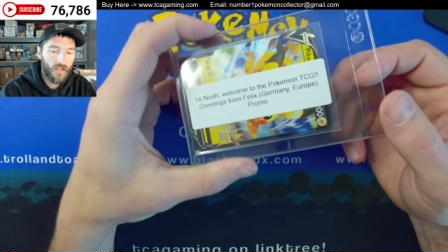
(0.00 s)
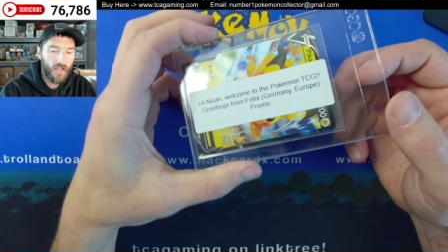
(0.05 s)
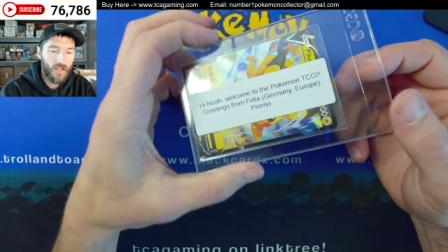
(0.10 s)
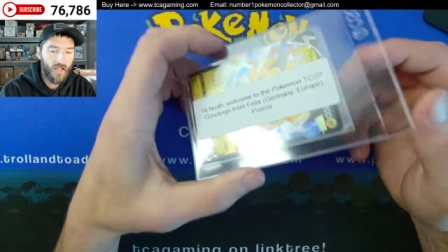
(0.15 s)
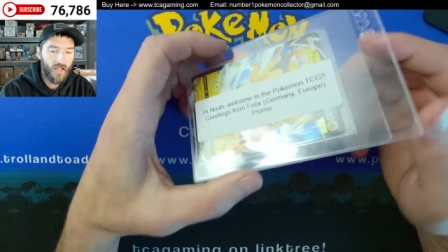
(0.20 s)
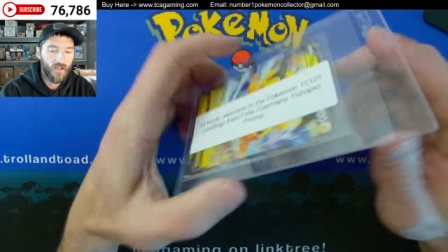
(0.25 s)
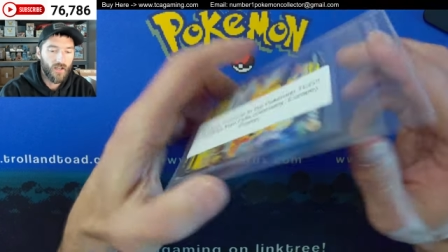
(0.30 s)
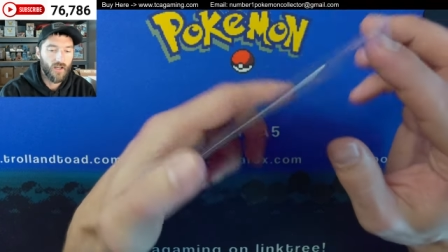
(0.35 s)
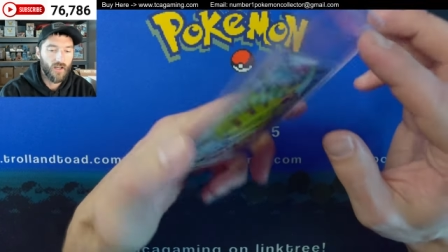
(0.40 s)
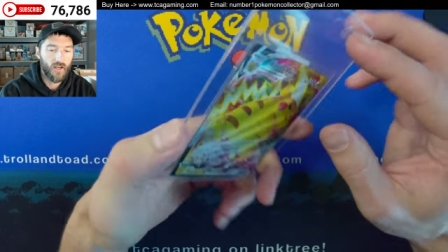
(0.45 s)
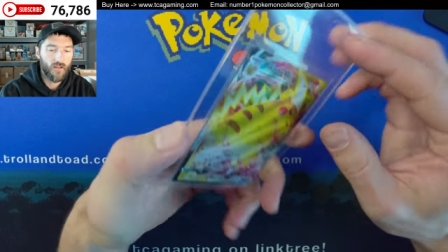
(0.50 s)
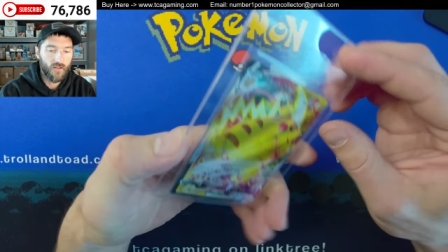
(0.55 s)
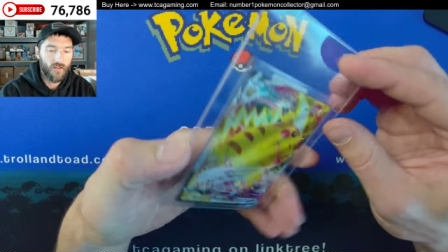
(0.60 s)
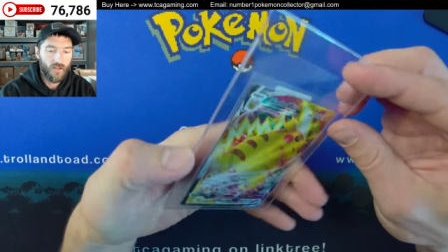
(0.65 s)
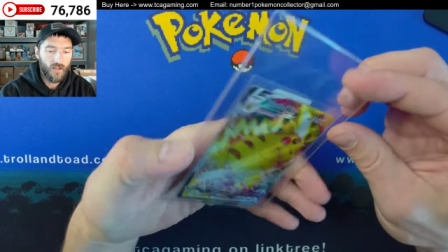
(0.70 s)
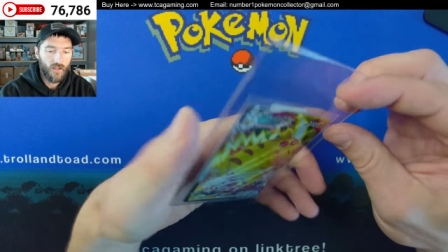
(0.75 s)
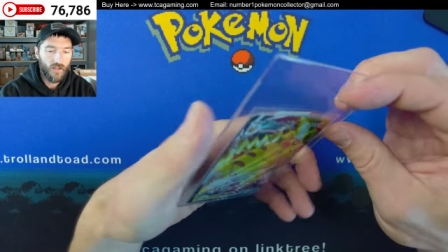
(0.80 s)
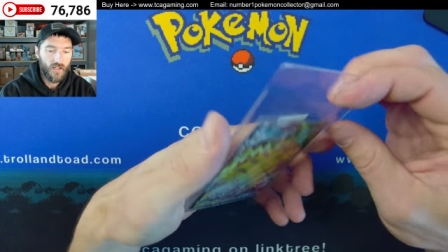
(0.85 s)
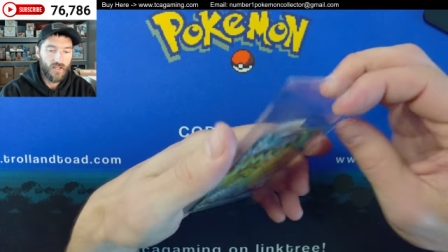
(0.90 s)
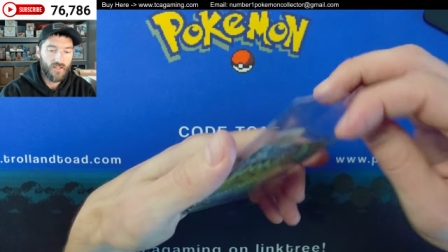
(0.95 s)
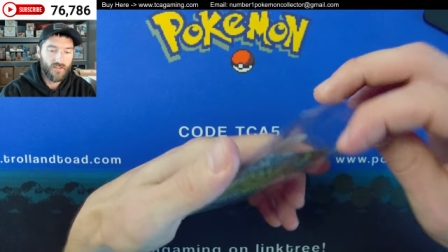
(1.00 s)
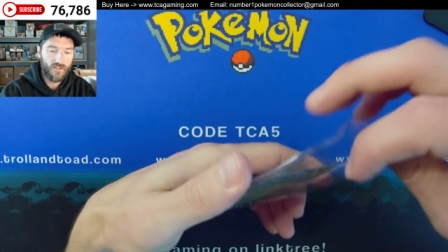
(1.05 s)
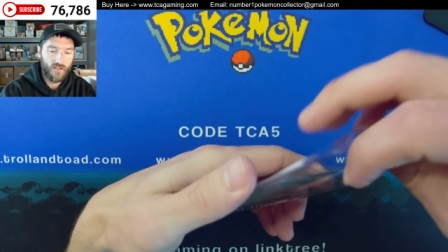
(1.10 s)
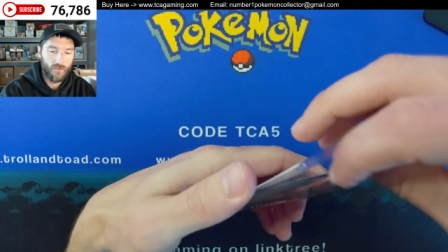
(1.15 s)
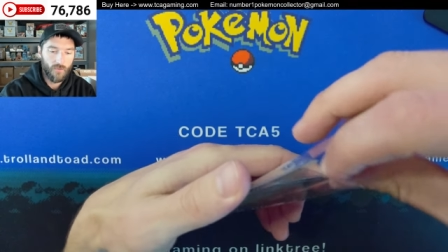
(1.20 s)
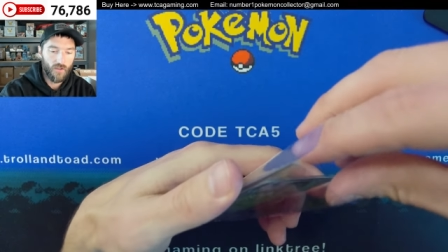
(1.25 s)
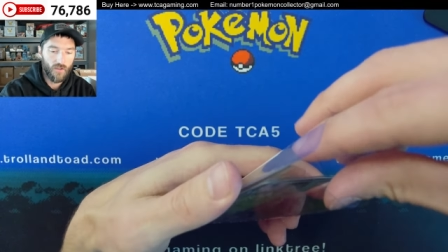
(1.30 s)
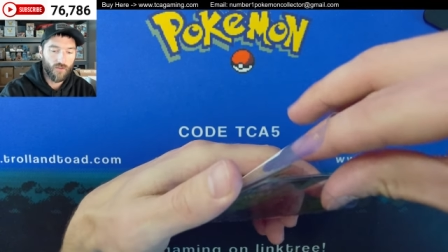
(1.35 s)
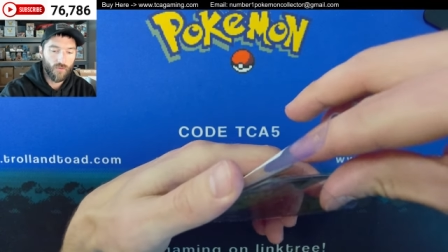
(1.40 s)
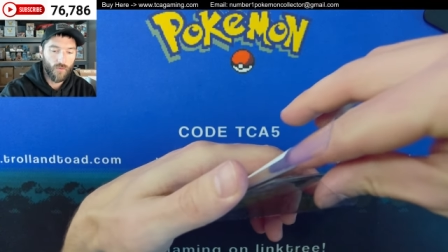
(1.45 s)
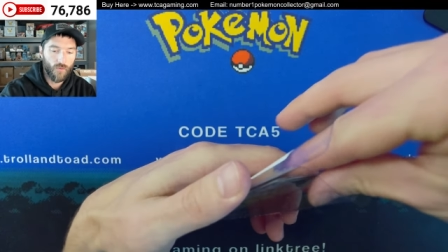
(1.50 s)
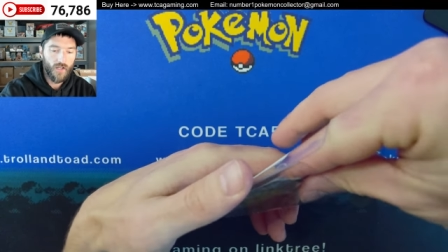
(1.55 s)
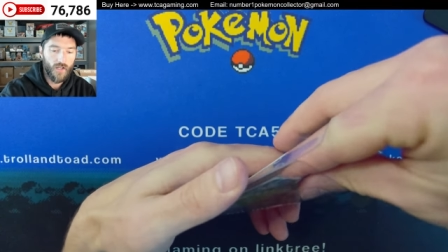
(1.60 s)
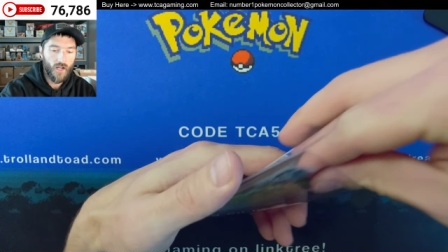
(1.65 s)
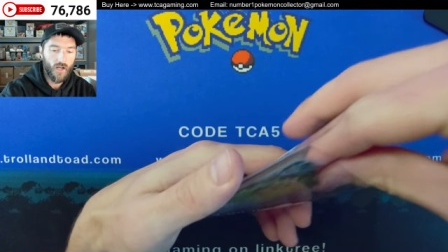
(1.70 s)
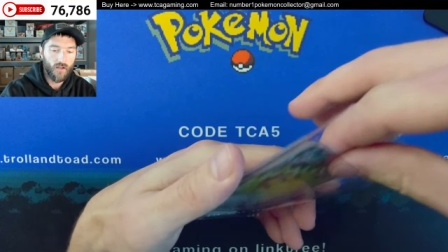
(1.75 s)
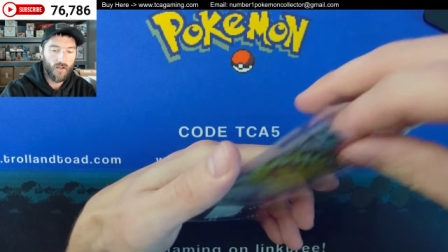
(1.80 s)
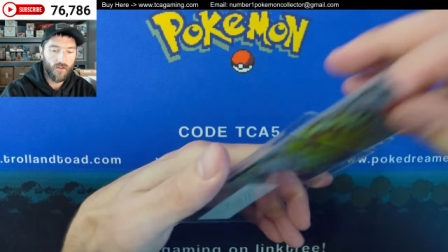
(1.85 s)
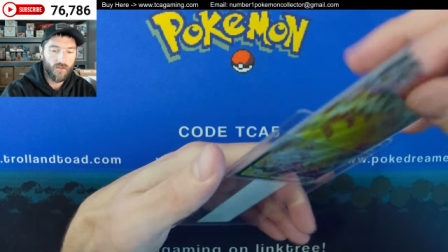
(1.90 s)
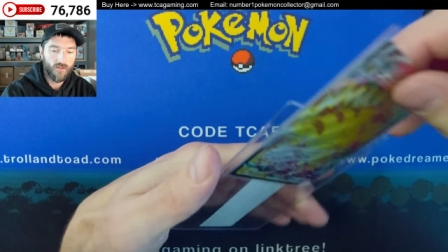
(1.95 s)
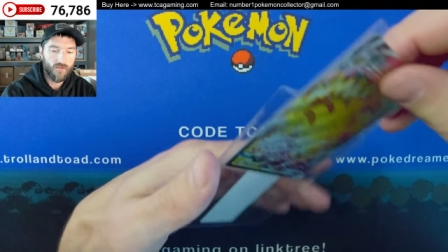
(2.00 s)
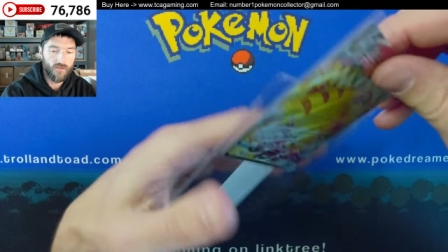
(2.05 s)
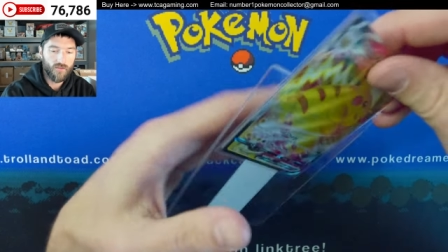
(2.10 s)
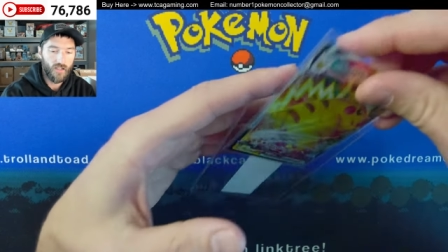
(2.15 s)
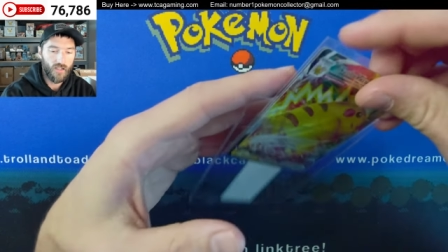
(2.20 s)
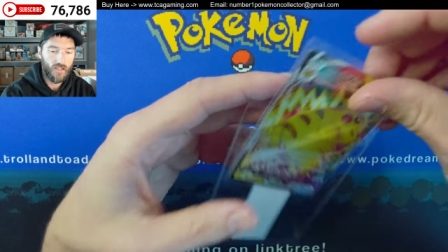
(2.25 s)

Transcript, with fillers: And he sent me $3,